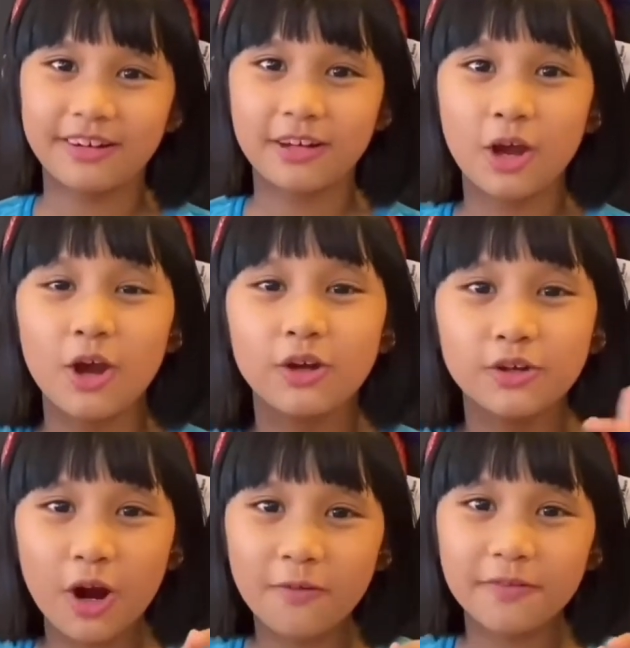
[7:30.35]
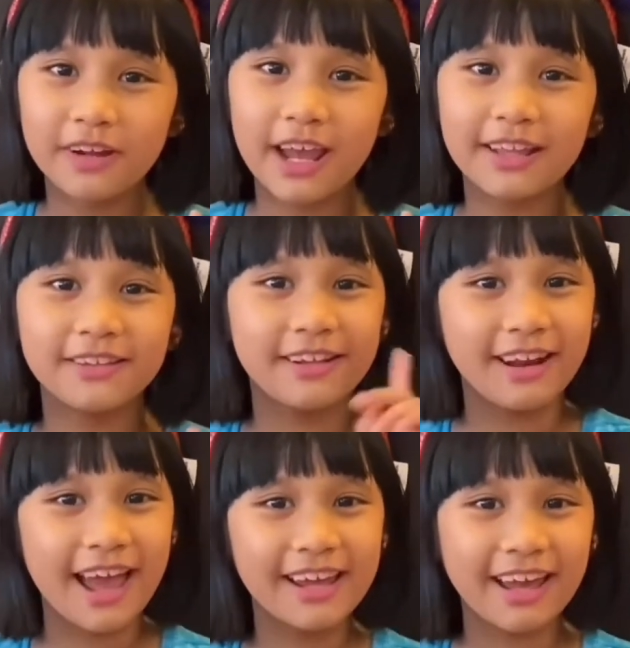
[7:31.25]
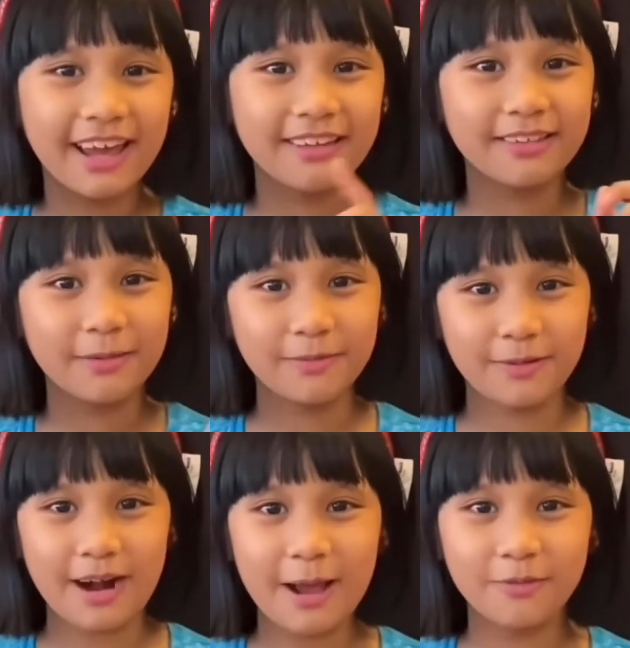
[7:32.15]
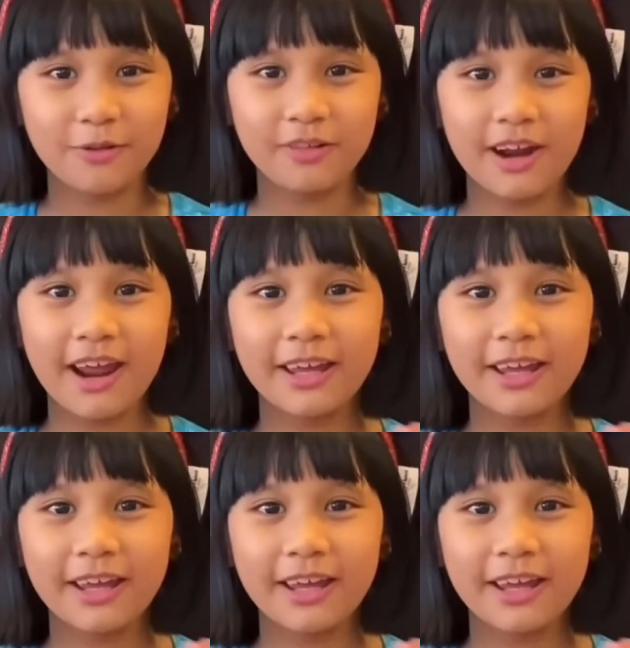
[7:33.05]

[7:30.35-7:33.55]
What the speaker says: Don't forget to like and subscribe so that I can be